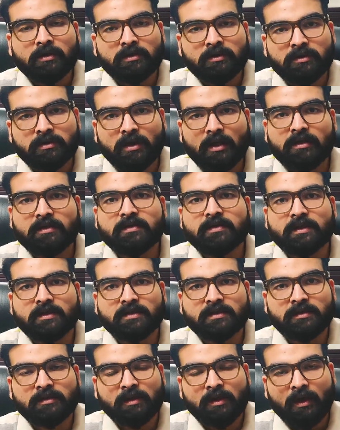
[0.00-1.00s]

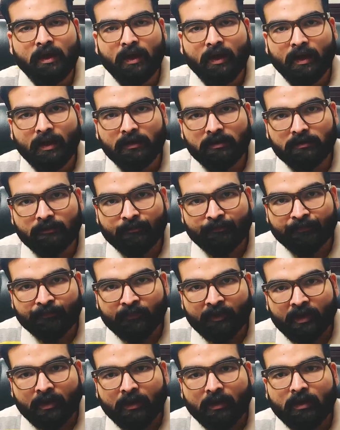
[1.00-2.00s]
success and
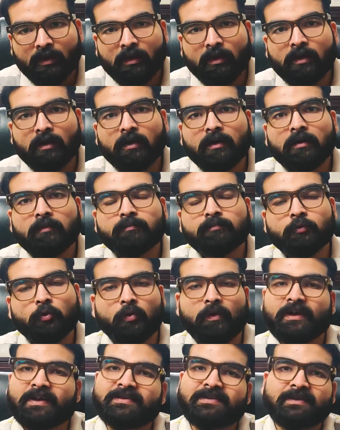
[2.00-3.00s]

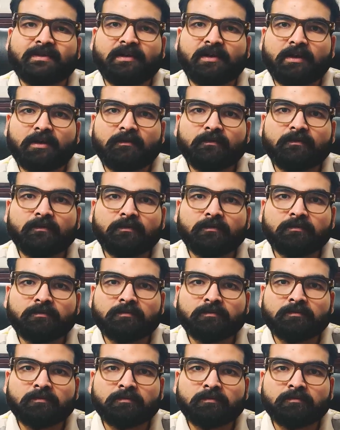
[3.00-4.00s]
progress in life,
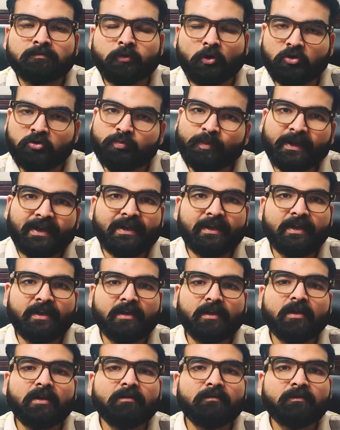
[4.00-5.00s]
prosperity
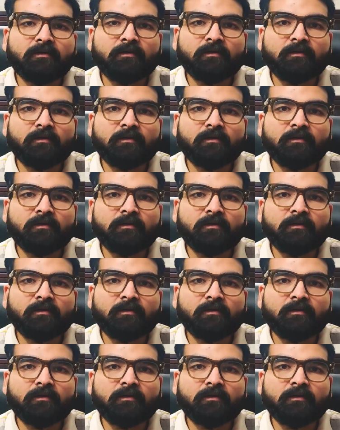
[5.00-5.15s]
in life.